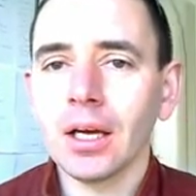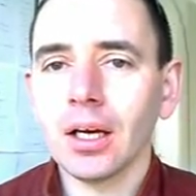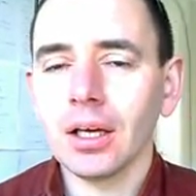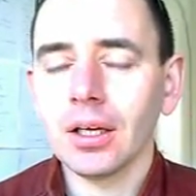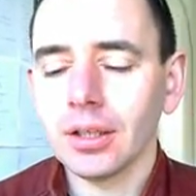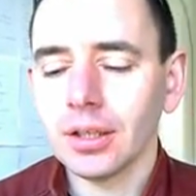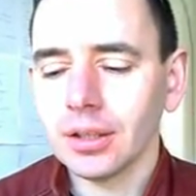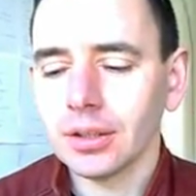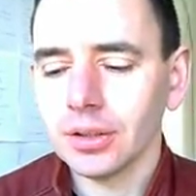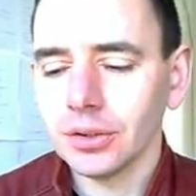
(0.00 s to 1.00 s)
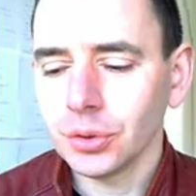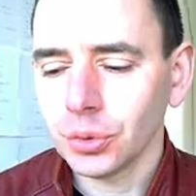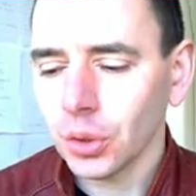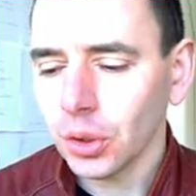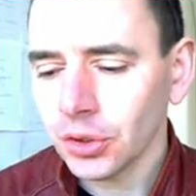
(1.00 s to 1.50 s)
Uh, you
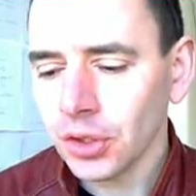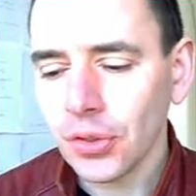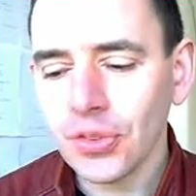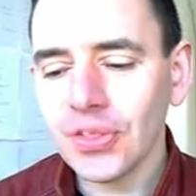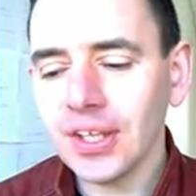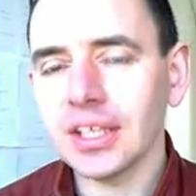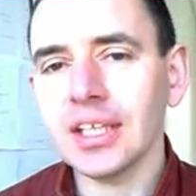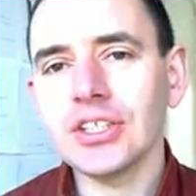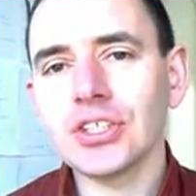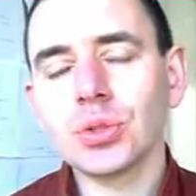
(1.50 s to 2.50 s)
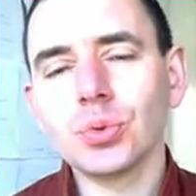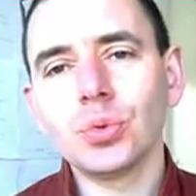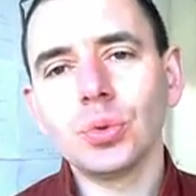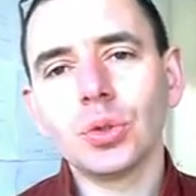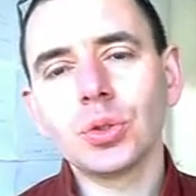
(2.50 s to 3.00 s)
know, another thing is
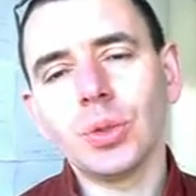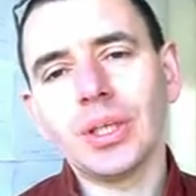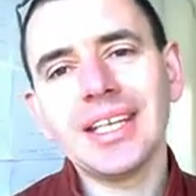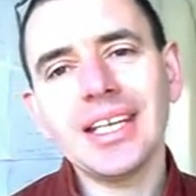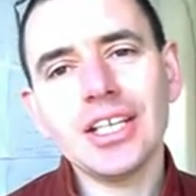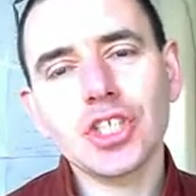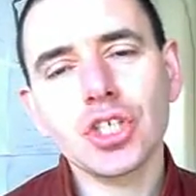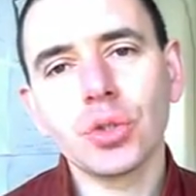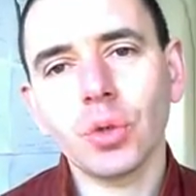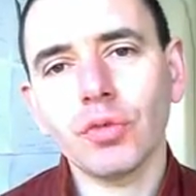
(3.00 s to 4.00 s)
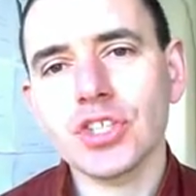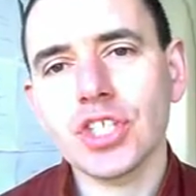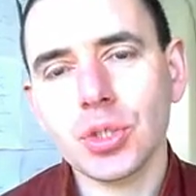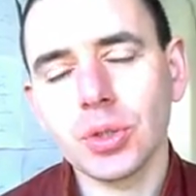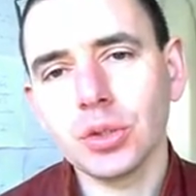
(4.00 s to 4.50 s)
to, to engage the
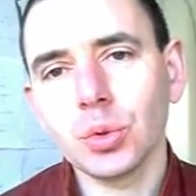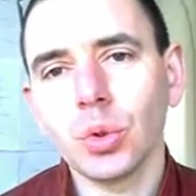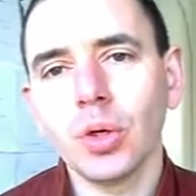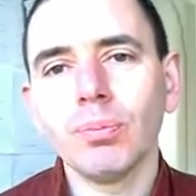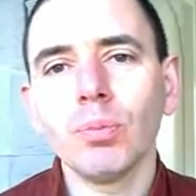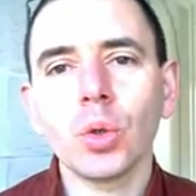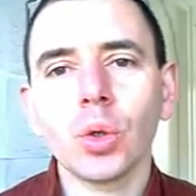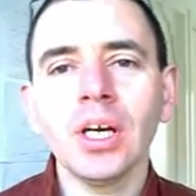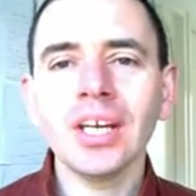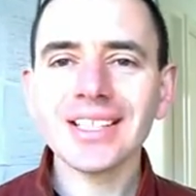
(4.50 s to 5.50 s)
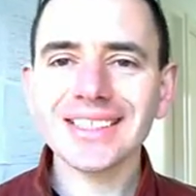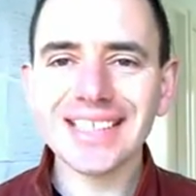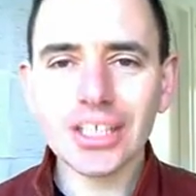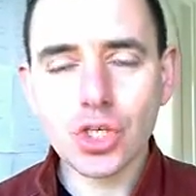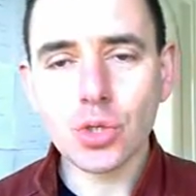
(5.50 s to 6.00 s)
conversation into a more
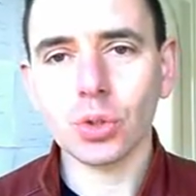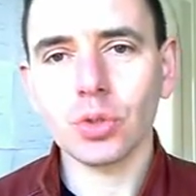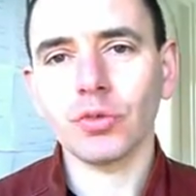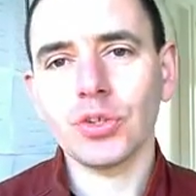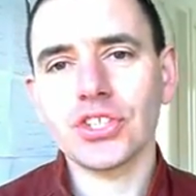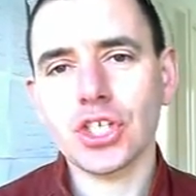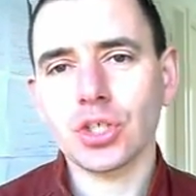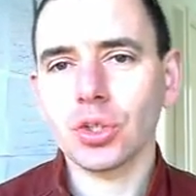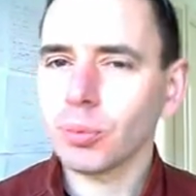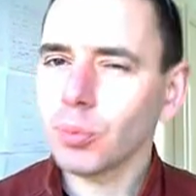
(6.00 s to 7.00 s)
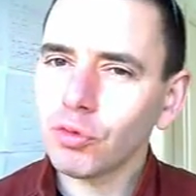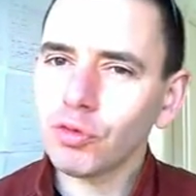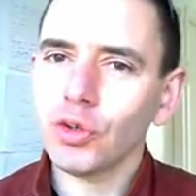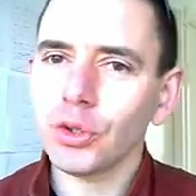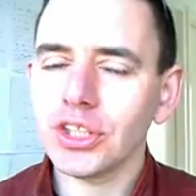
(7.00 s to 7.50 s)
sexual conversation or more
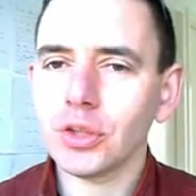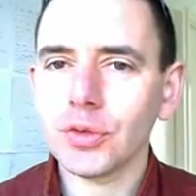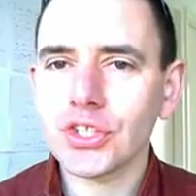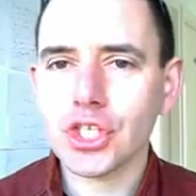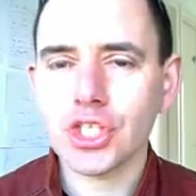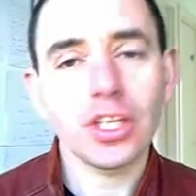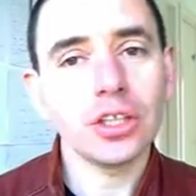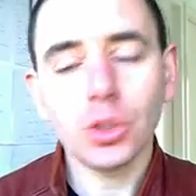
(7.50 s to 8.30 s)
flirty conversation.